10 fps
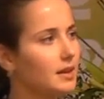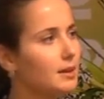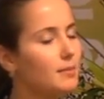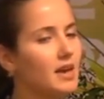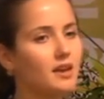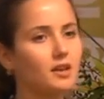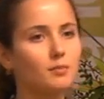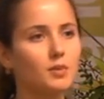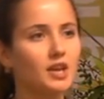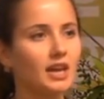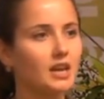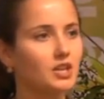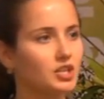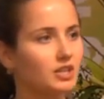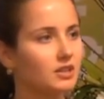Impaired
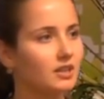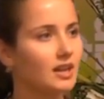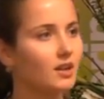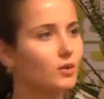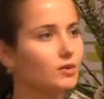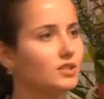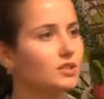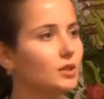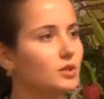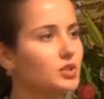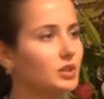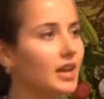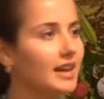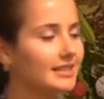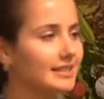communication can cause social
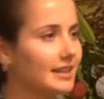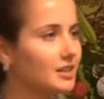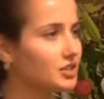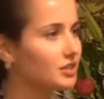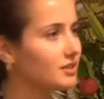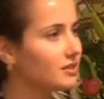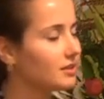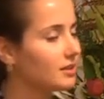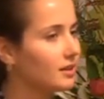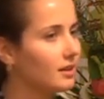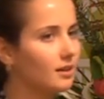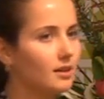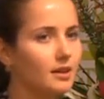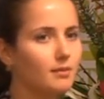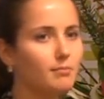isolation,
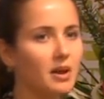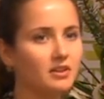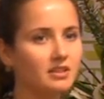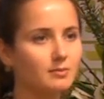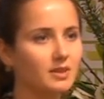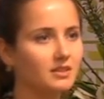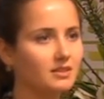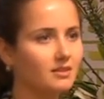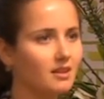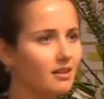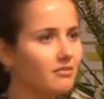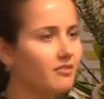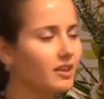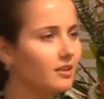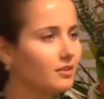embarrassment, a
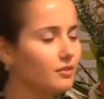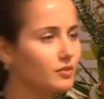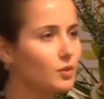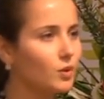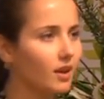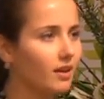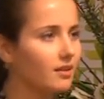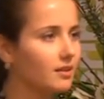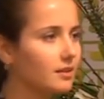fear of talking.